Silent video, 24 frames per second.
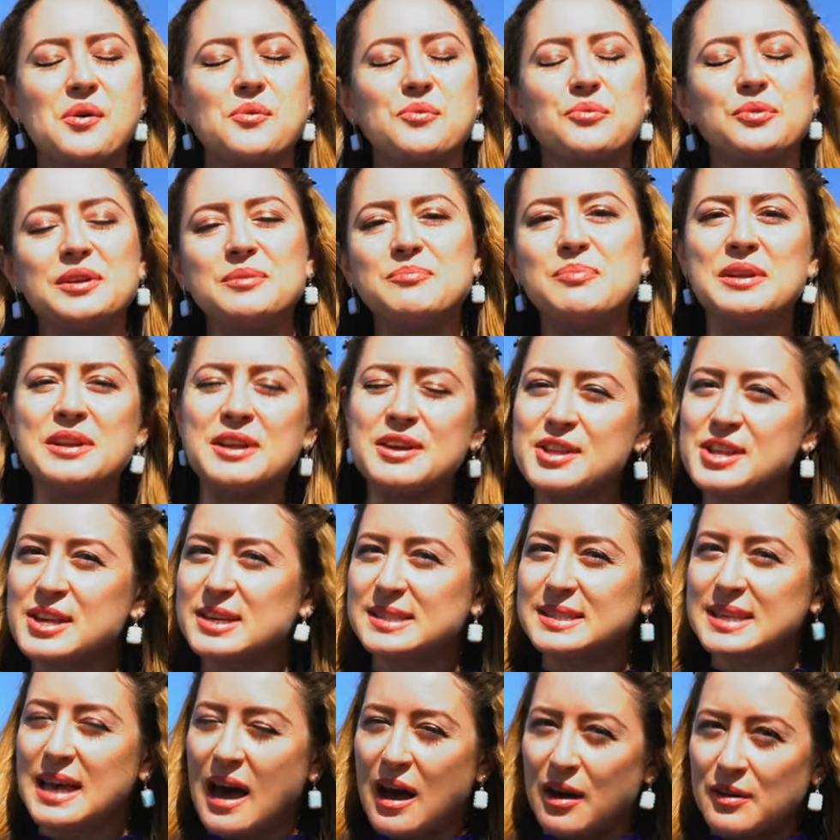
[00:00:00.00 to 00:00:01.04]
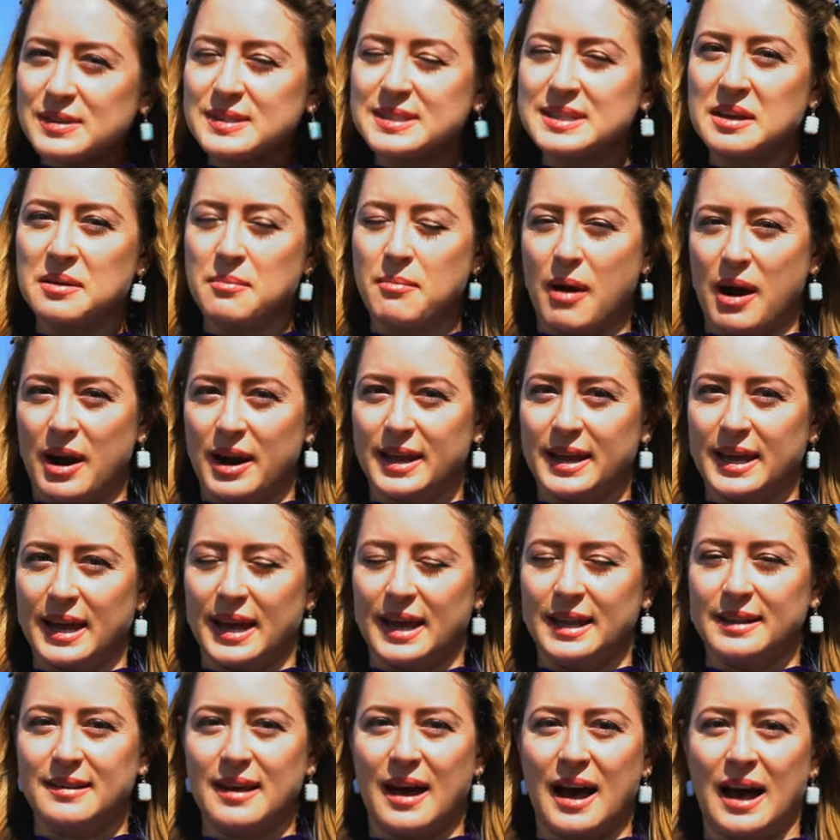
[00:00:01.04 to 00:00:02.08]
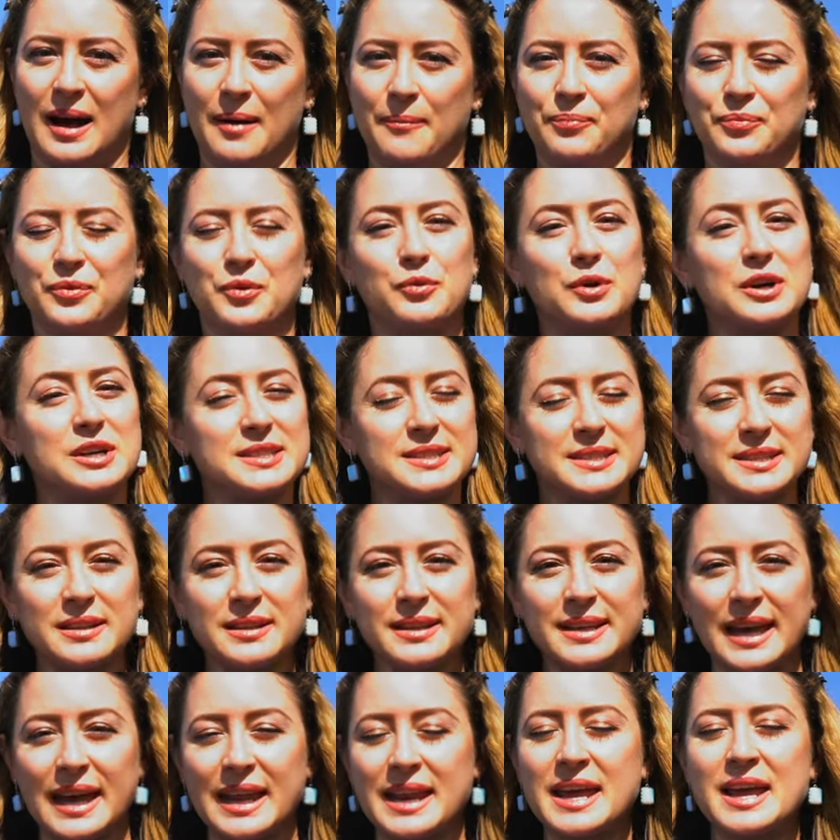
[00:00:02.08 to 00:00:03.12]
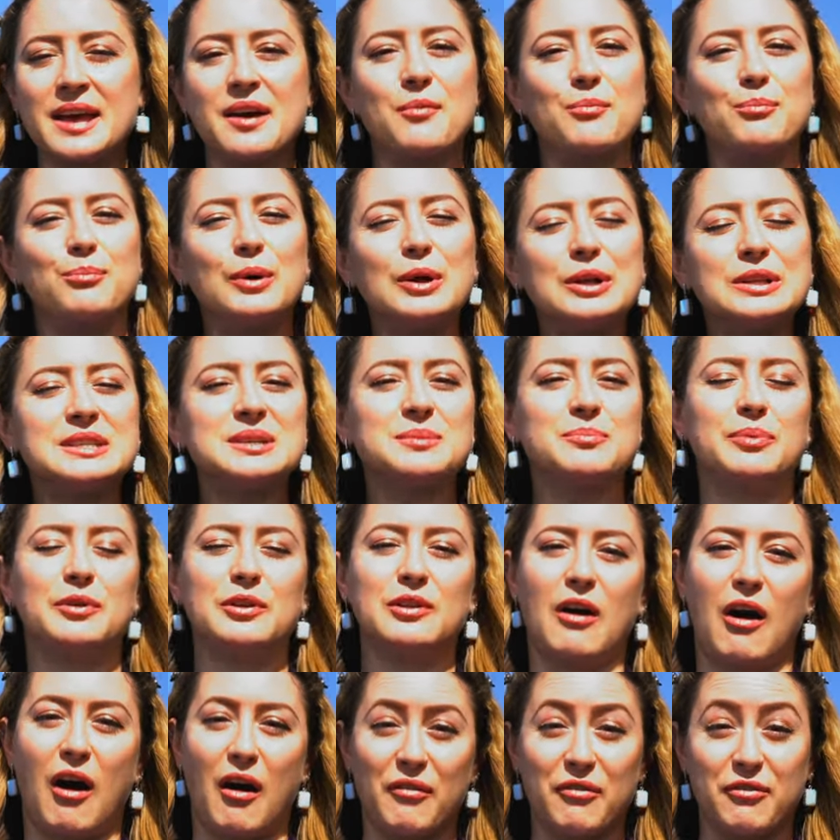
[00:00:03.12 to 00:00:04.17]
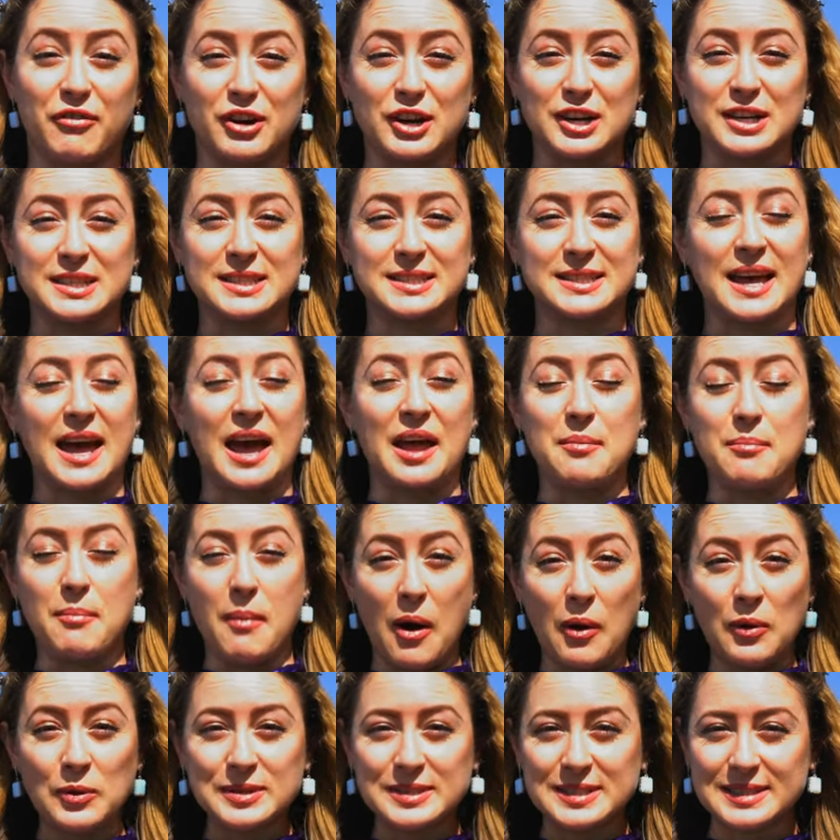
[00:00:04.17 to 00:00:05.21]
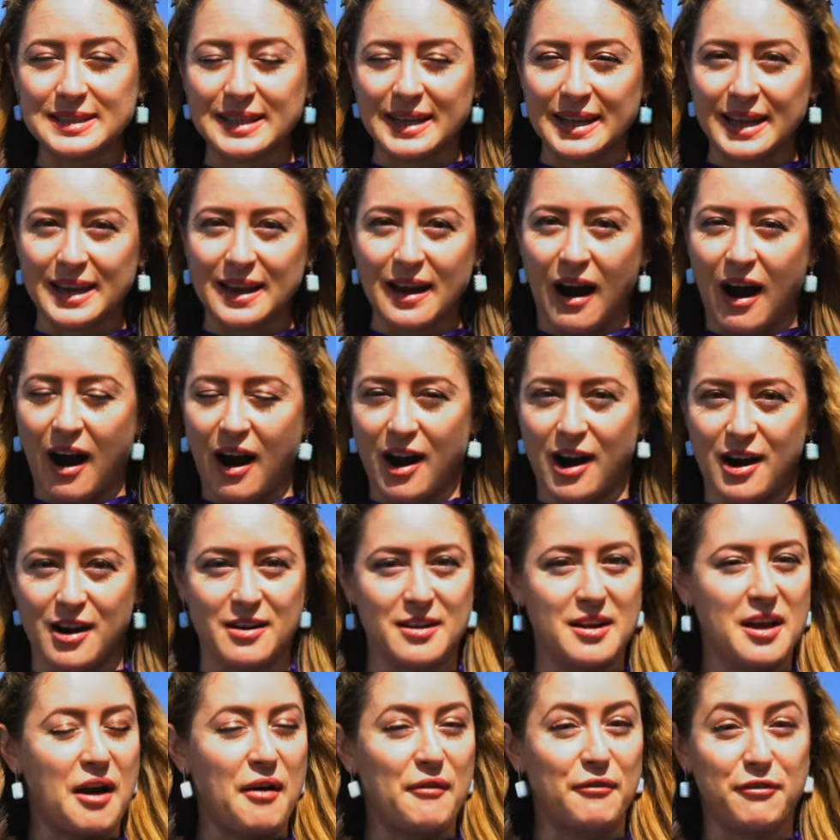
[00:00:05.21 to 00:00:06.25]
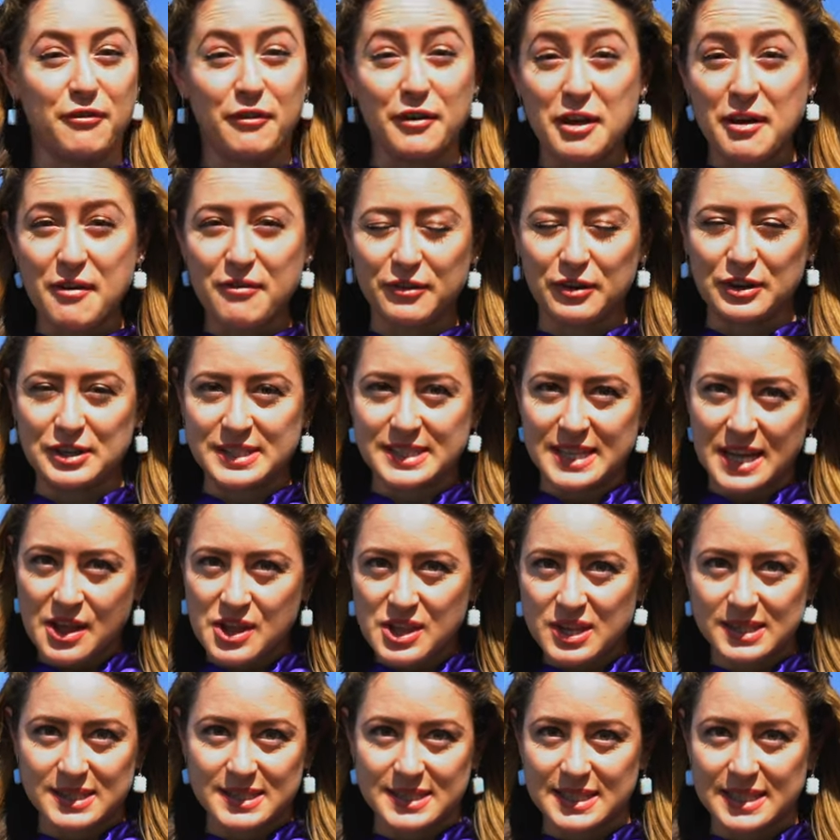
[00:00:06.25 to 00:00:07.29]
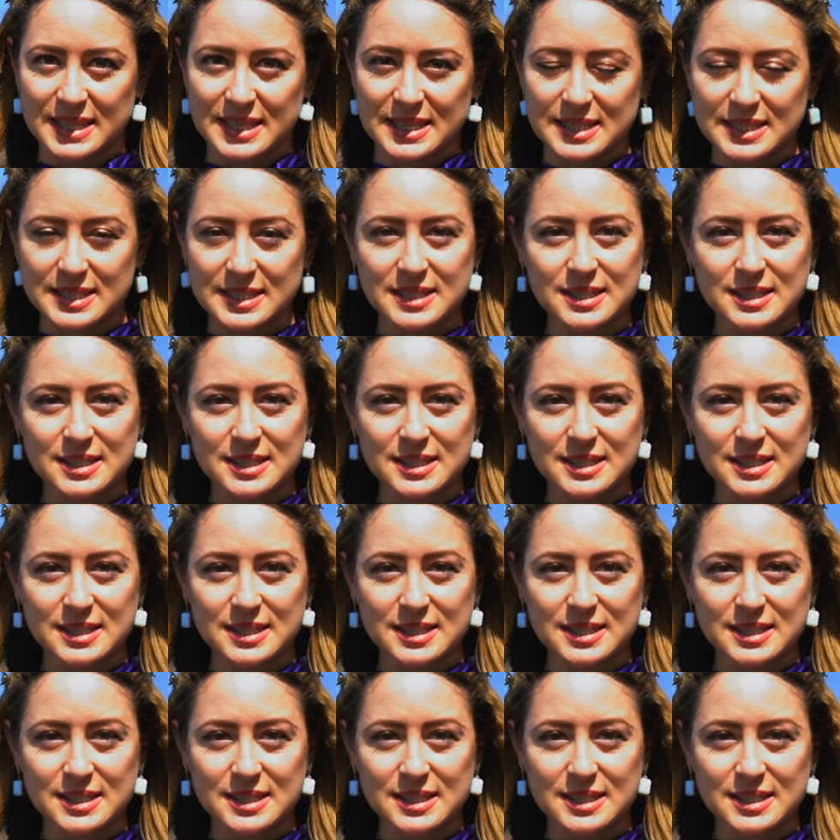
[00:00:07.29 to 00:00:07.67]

With Benicia's housing market, um, we're still getting multiple offers and mostly are free of contingencies.